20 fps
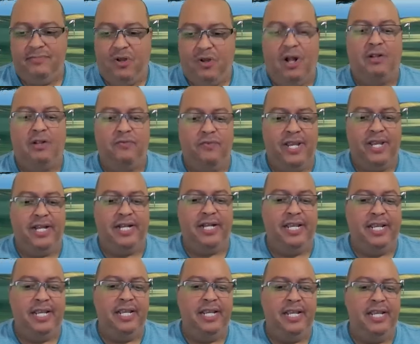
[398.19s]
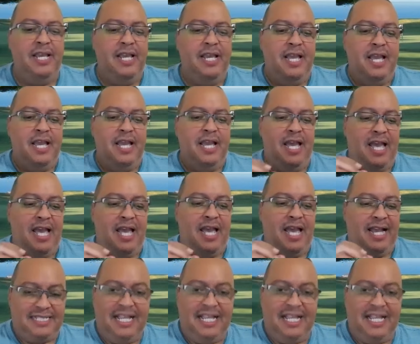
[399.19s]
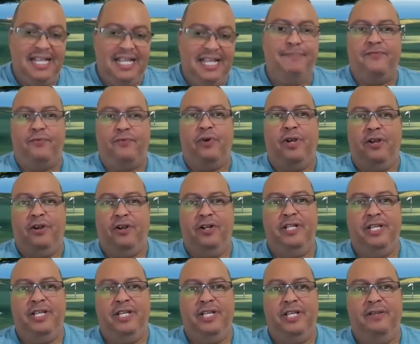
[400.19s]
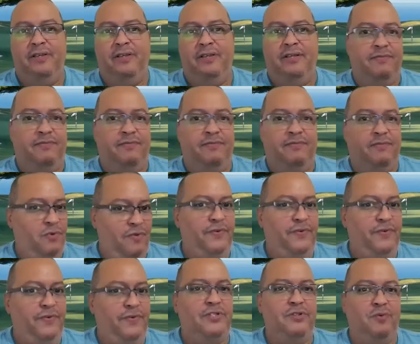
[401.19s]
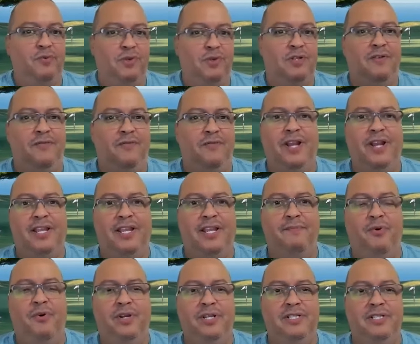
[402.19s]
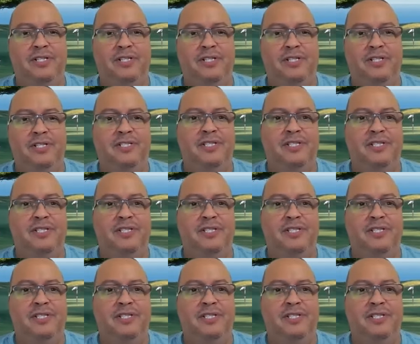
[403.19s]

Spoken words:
already accepted for earning official world golf ranking points.